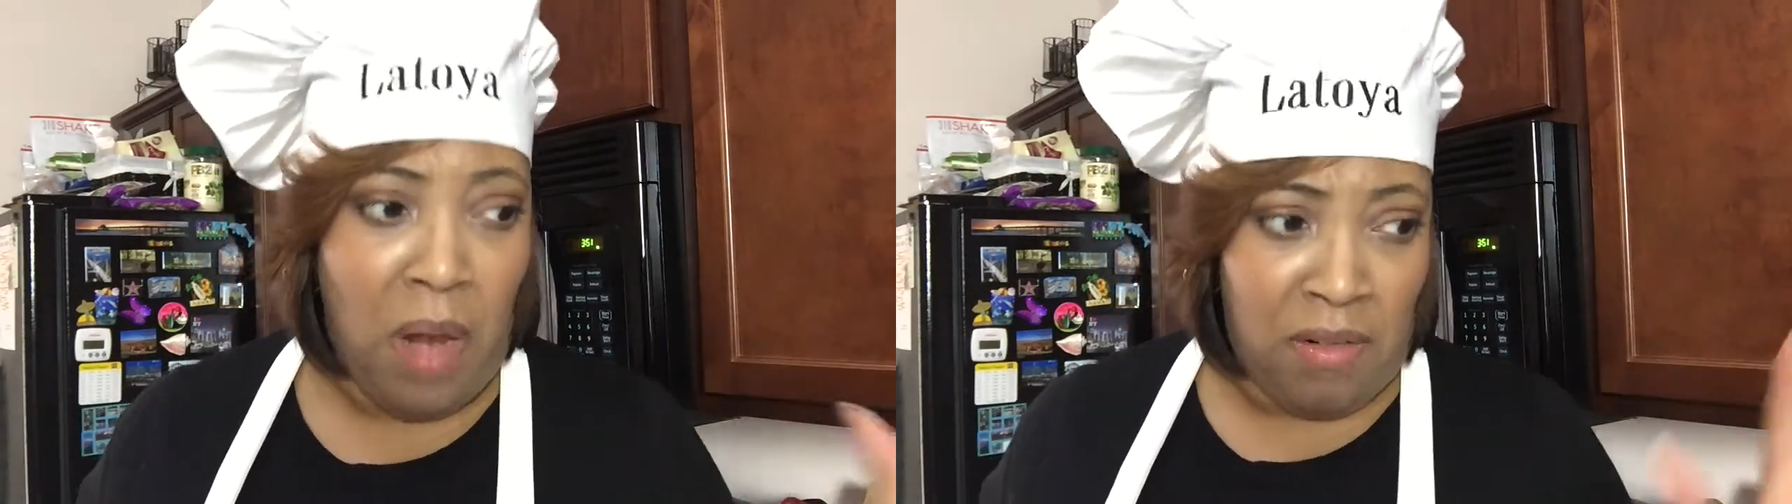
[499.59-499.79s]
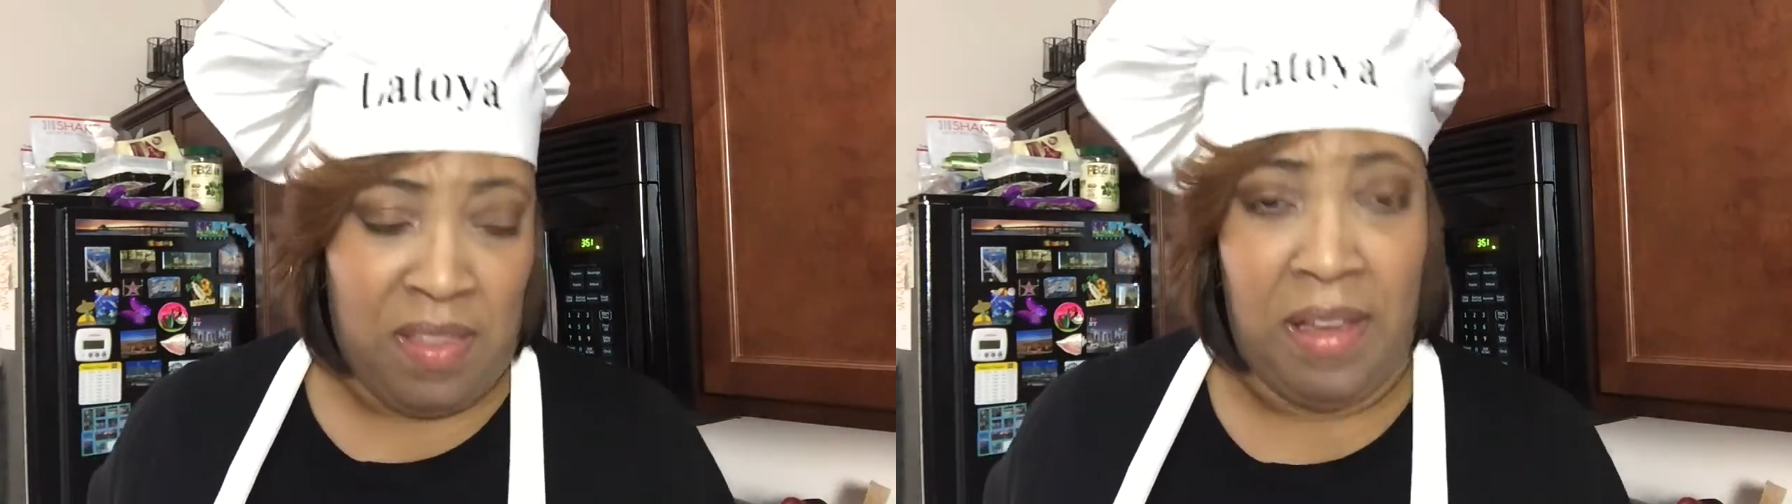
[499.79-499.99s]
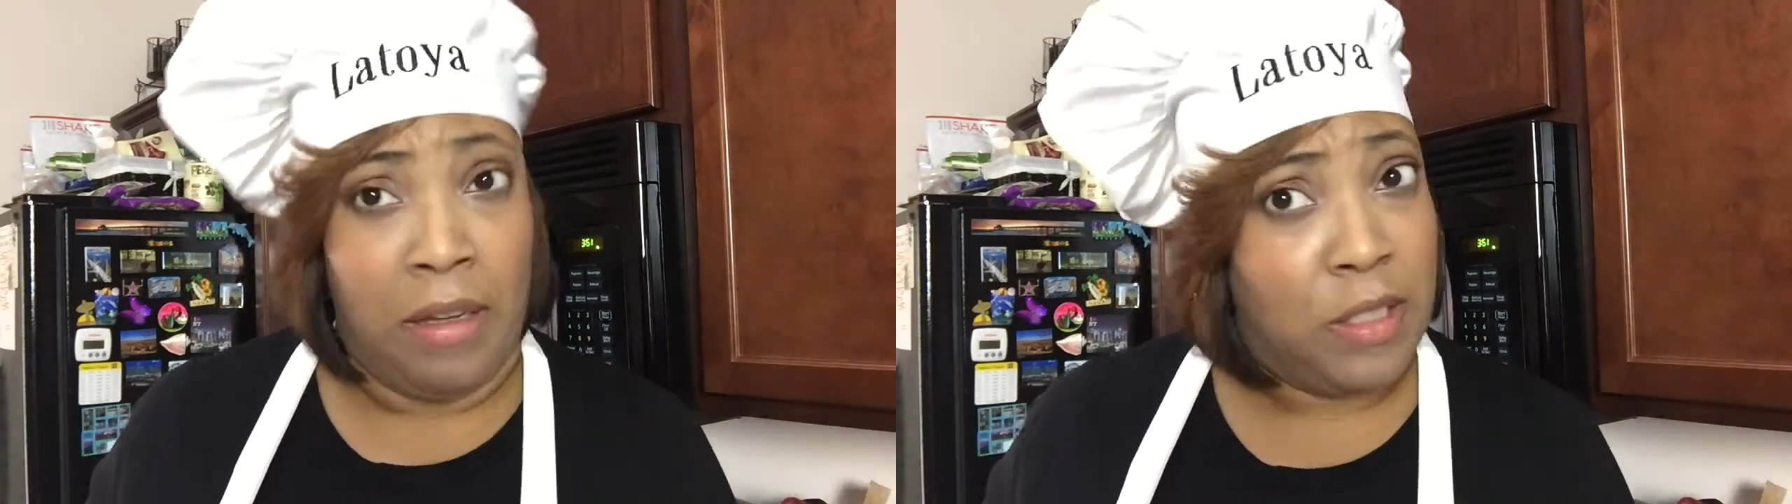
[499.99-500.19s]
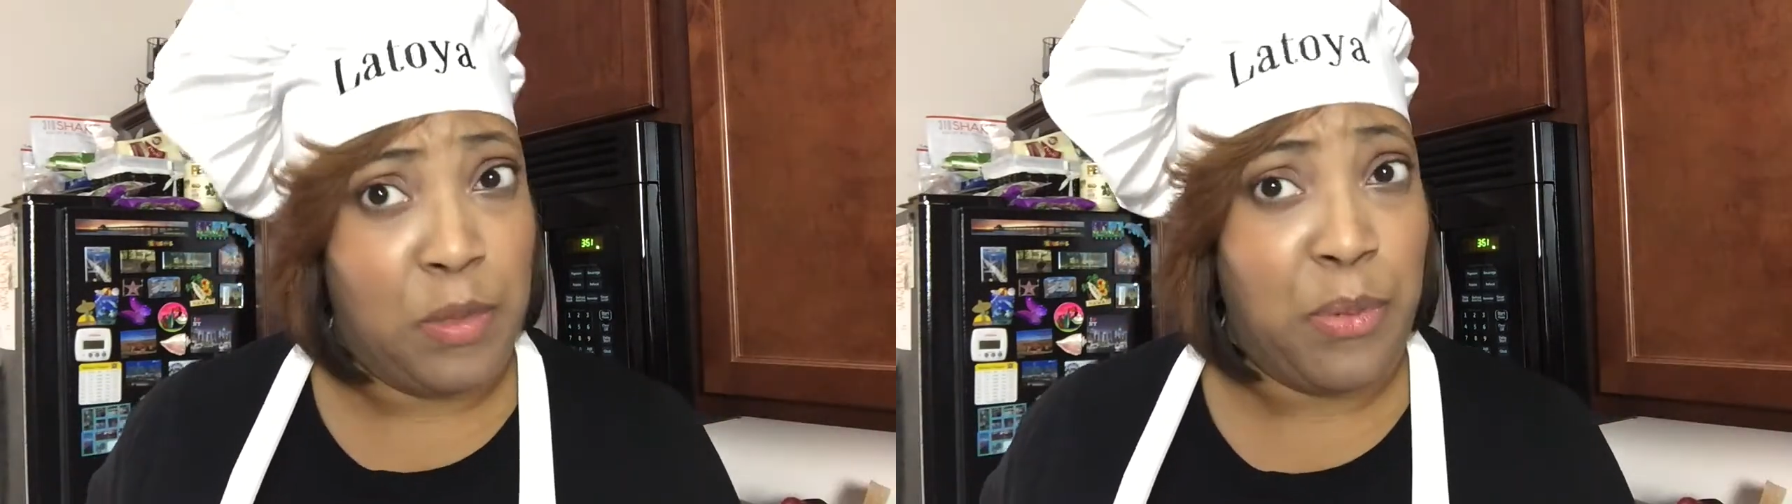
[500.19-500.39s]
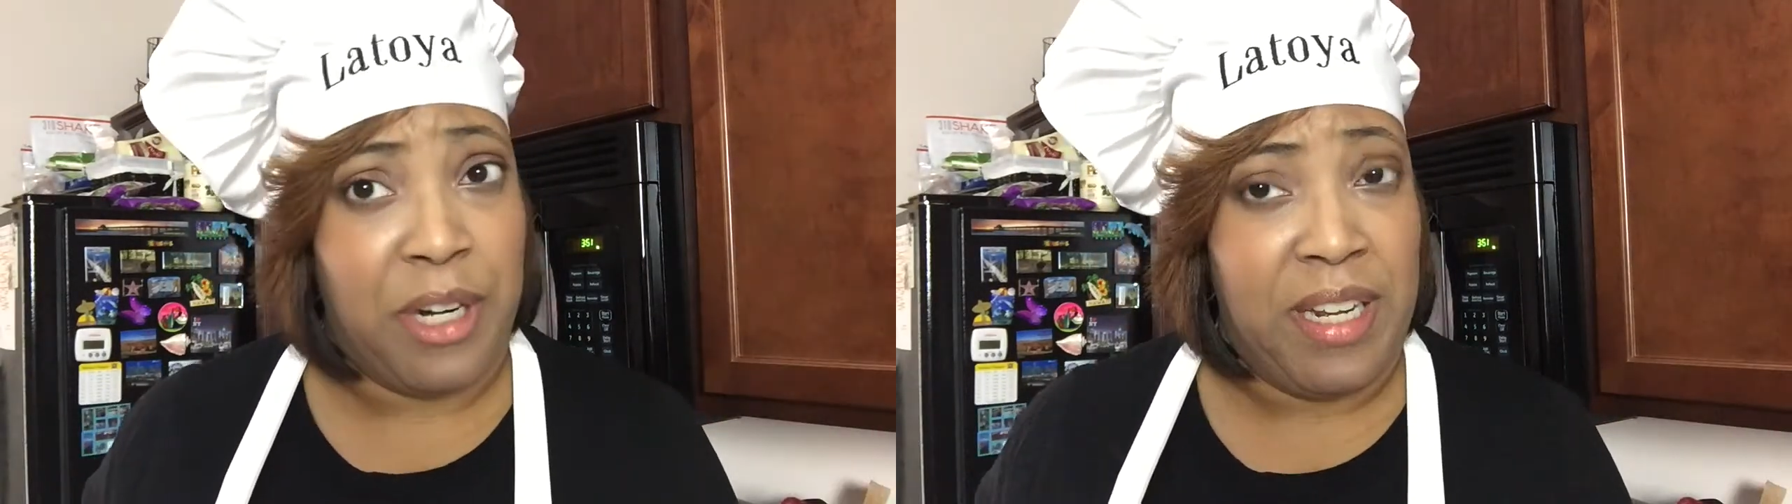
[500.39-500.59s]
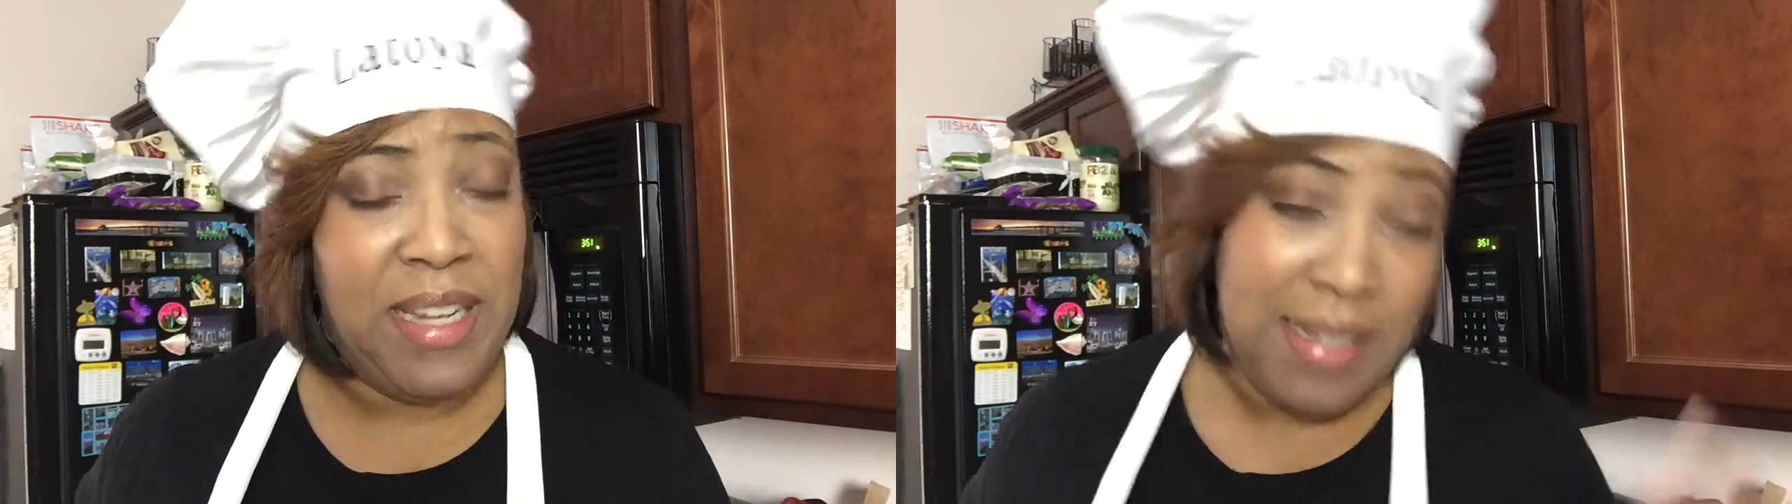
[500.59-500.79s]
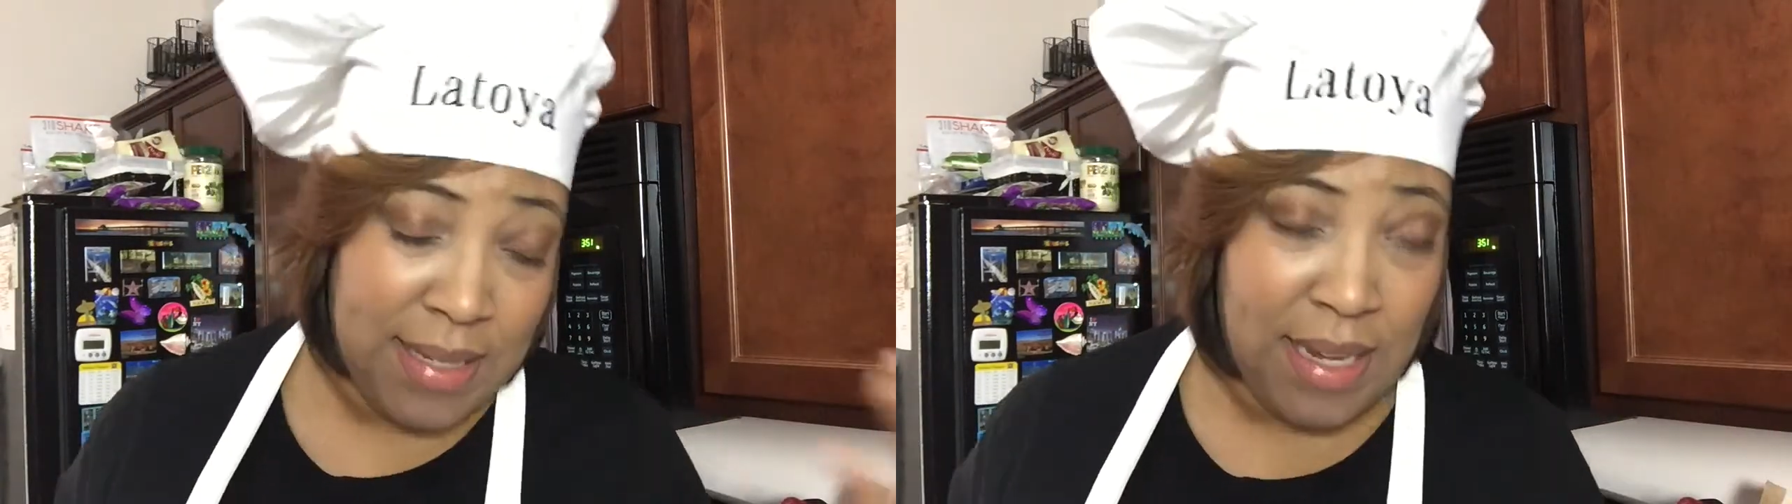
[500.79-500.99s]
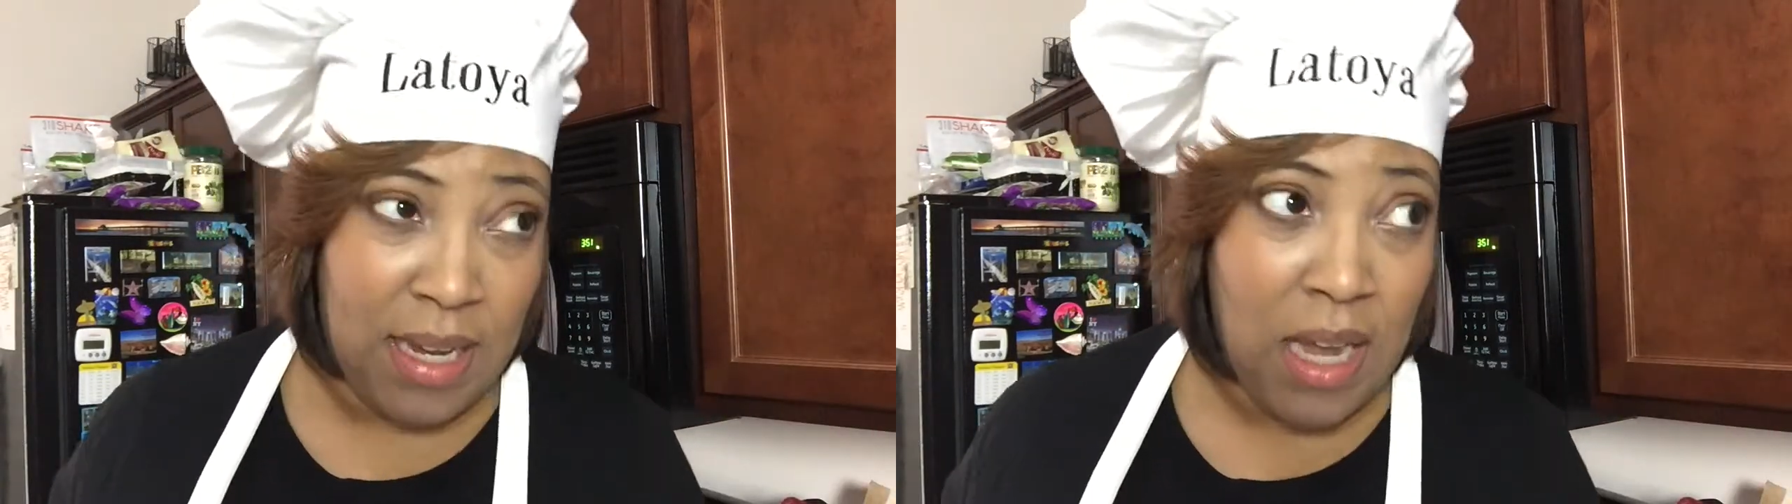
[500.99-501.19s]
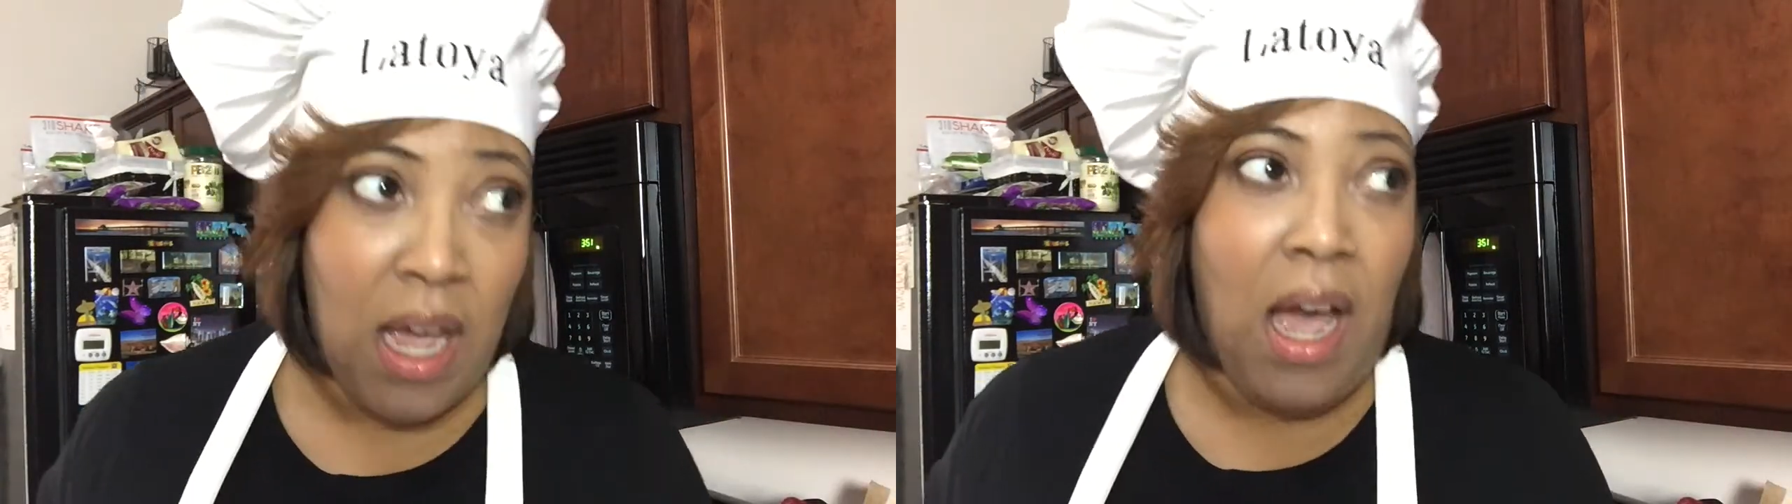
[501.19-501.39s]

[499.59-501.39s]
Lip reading: everything else was pretty easy.